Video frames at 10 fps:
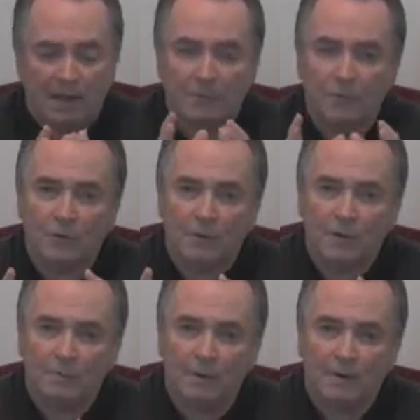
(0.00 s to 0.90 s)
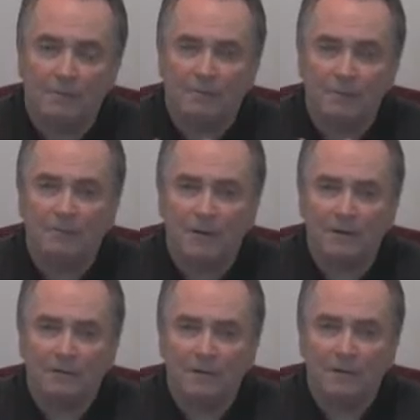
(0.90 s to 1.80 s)
And we're talking about
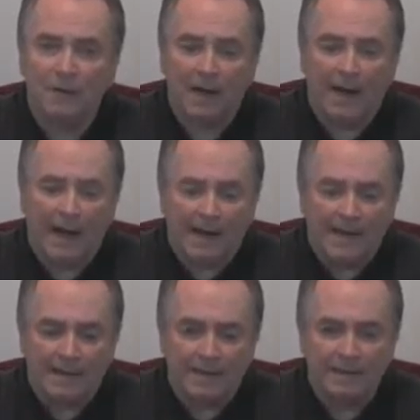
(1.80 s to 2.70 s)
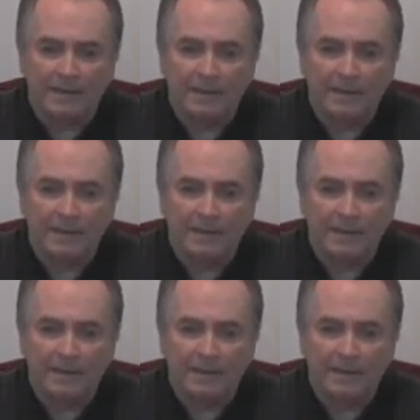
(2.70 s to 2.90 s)
revelation and